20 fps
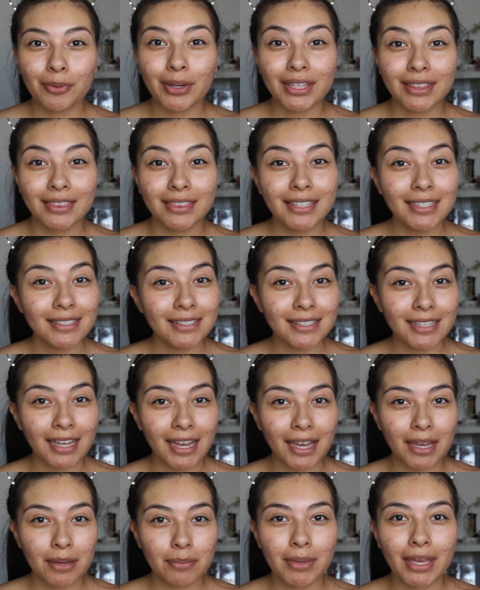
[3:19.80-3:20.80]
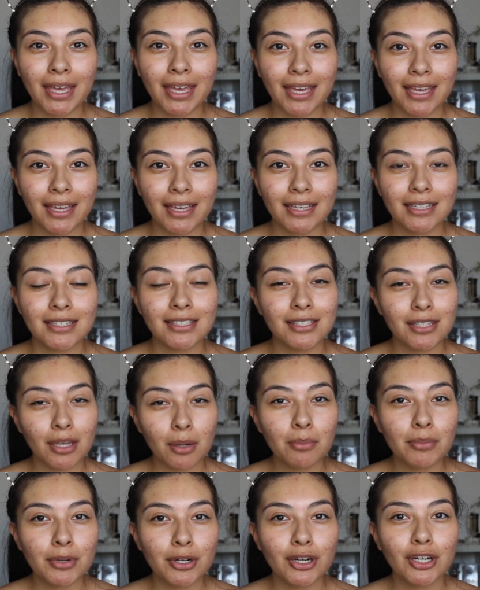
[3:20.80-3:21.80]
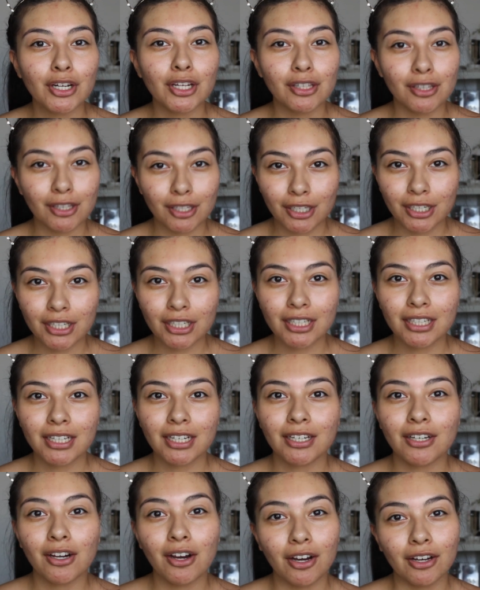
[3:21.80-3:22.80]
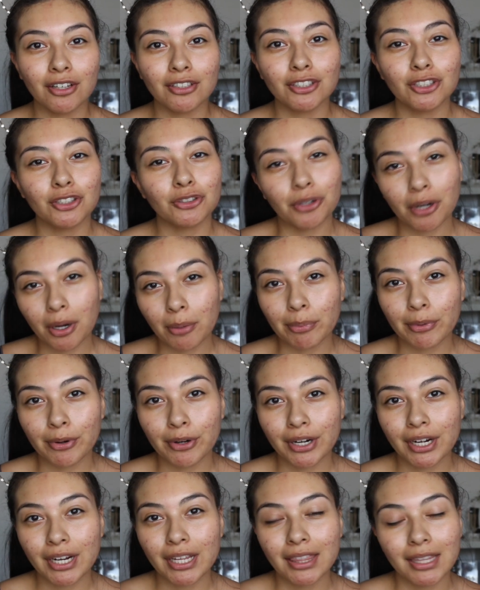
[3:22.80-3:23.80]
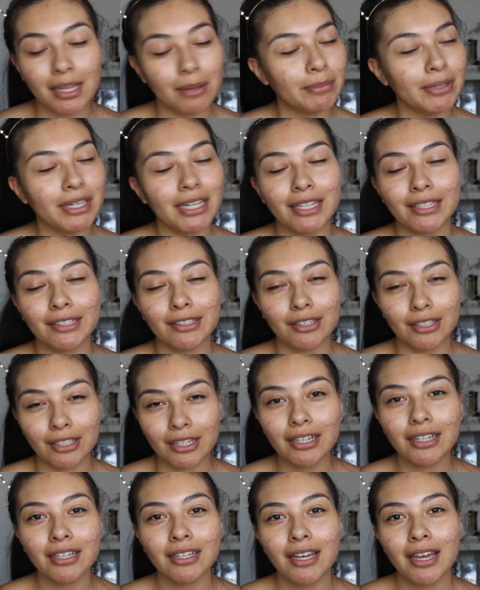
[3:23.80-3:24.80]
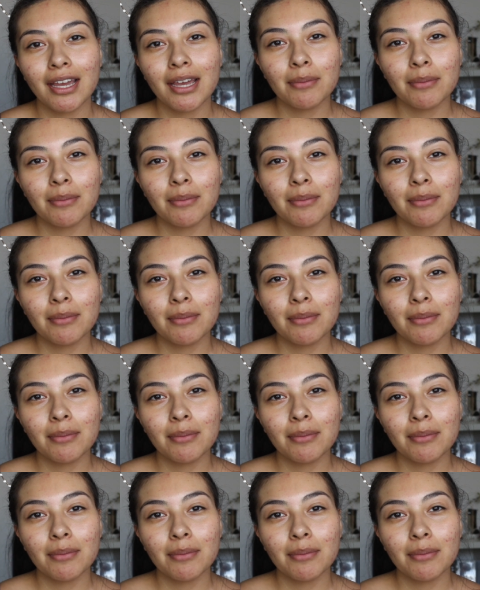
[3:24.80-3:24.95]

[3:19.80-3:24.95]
with this time a summer look called strawberry lemonade look,